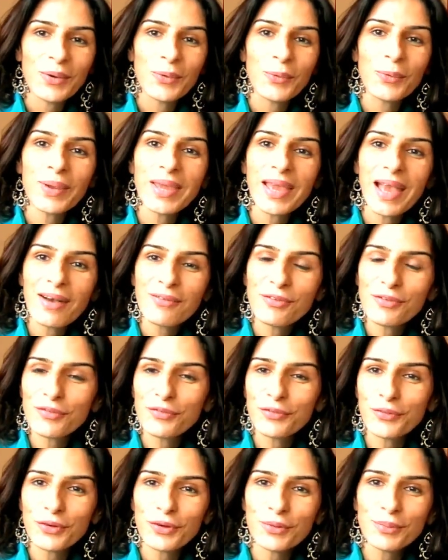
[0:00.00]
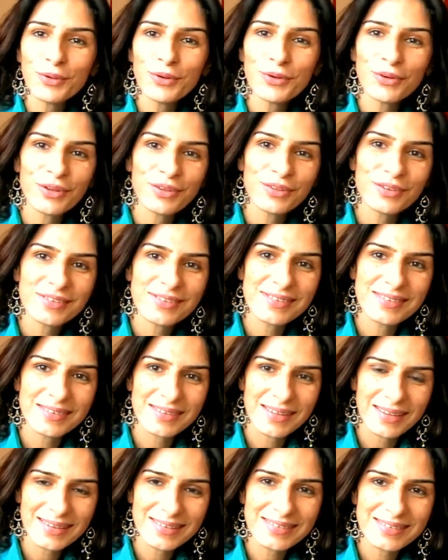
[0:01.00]
We have a full moon on the
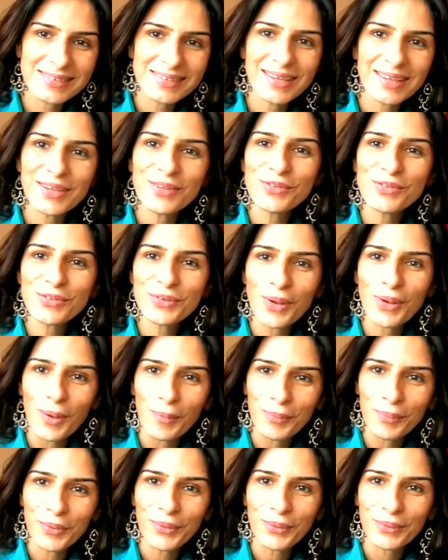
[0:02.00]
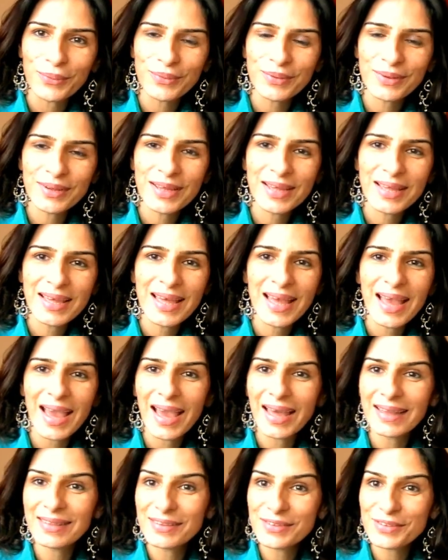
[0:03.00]
6th in Scorpio
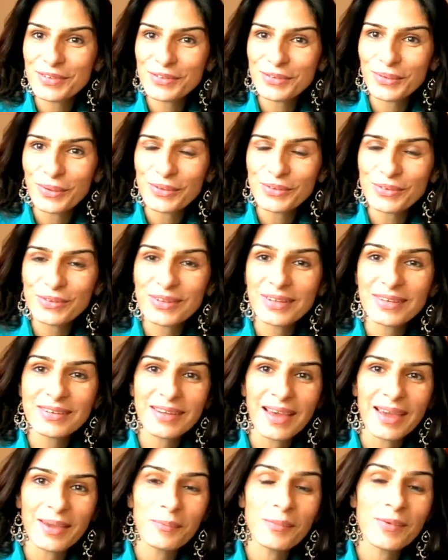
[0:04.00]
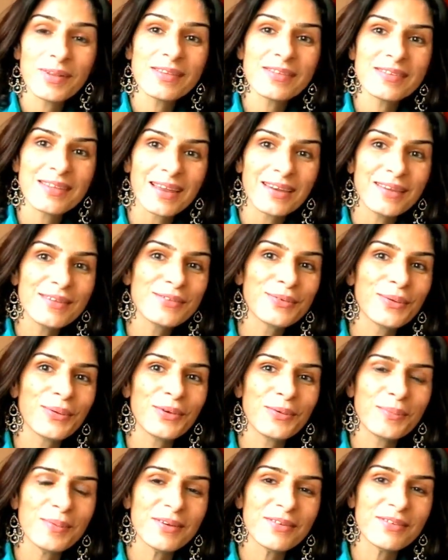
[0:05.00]
and this is also the time when Sun is
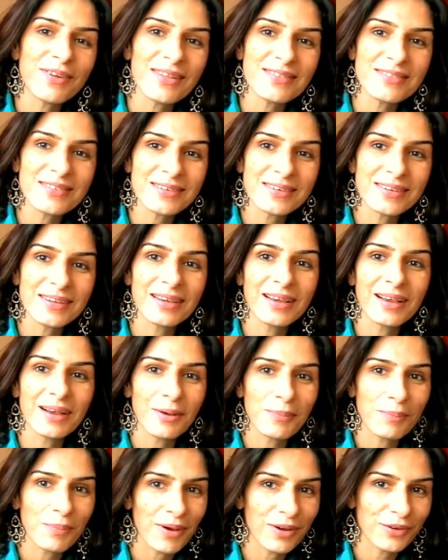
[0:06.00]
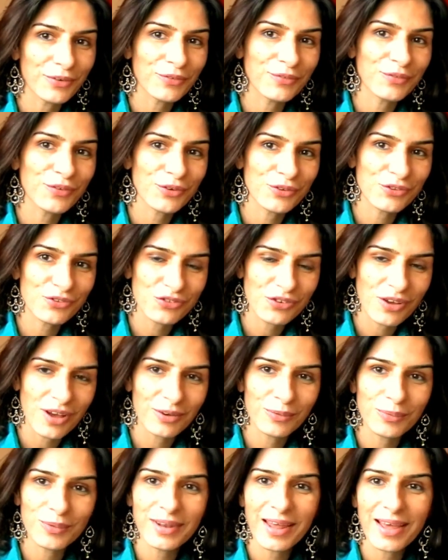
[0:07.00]
going to be transiting a part of your
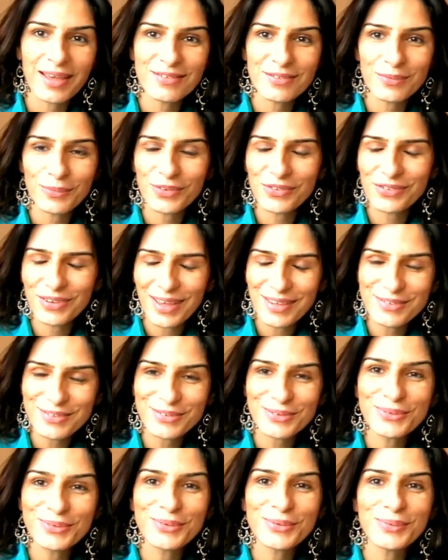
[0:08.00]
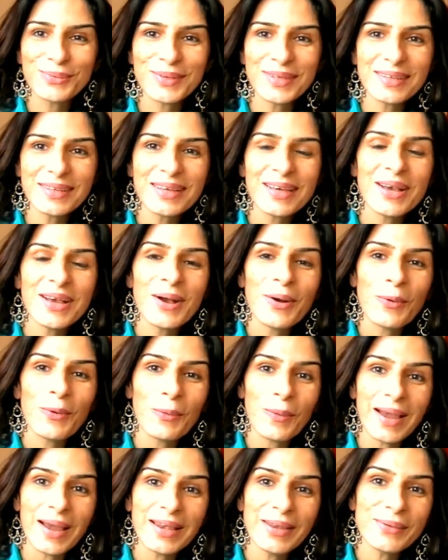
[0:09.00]
chart which has, which has to do with
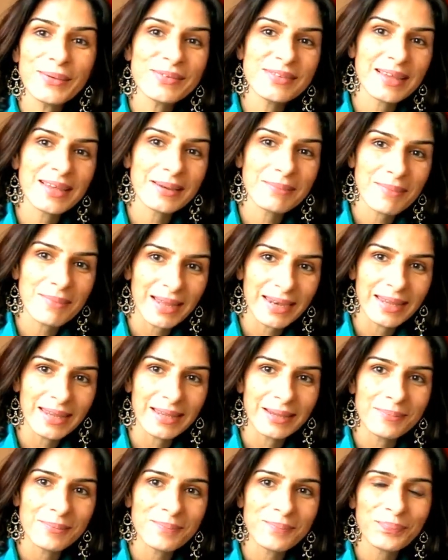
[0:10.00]
values and money.